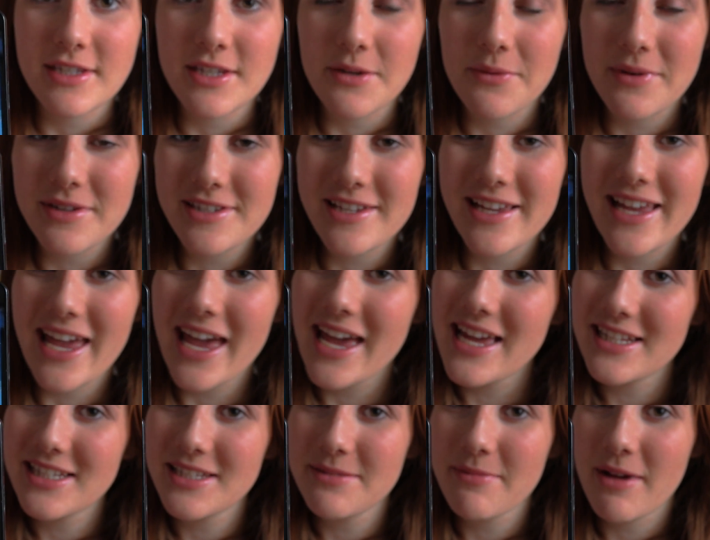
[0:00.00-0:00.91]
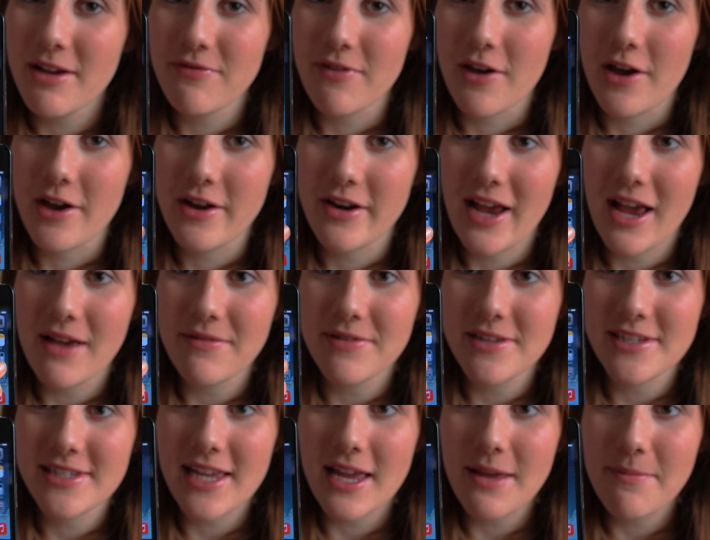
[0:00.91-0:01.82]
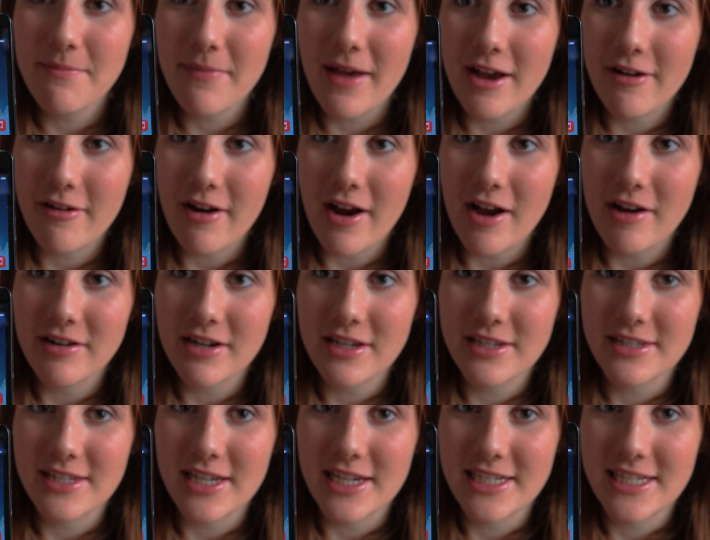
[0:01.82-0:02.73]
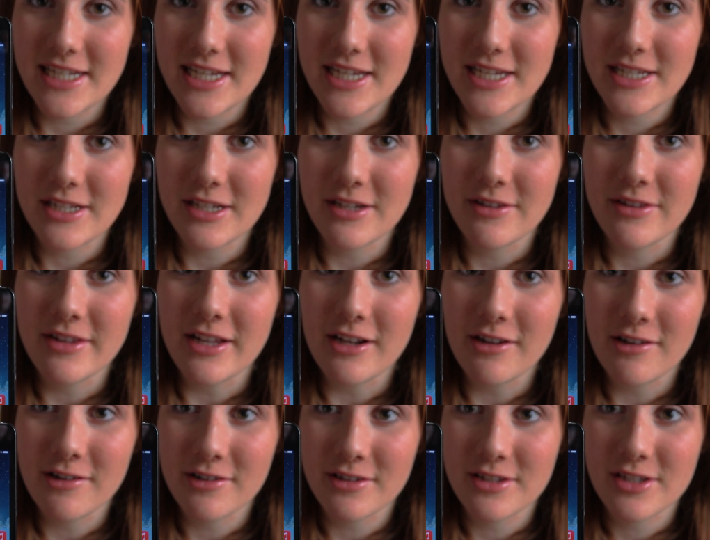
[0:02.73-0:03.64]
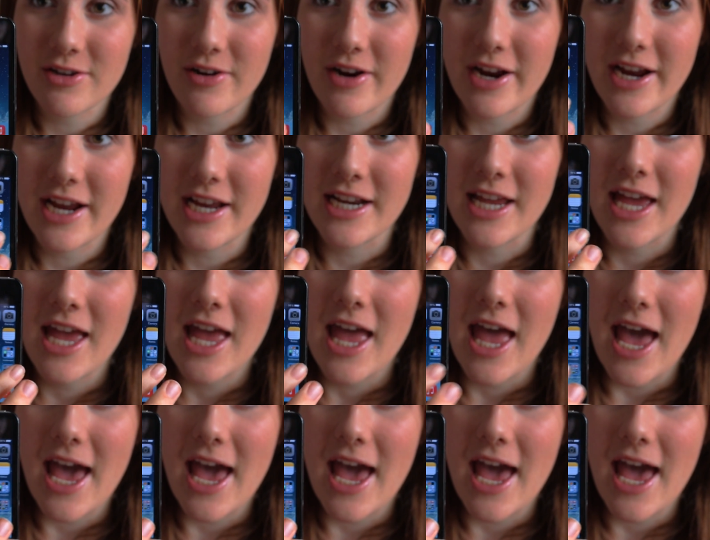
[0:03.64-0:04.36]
So once you get into my phone, I have the same background as I did in the lock screen,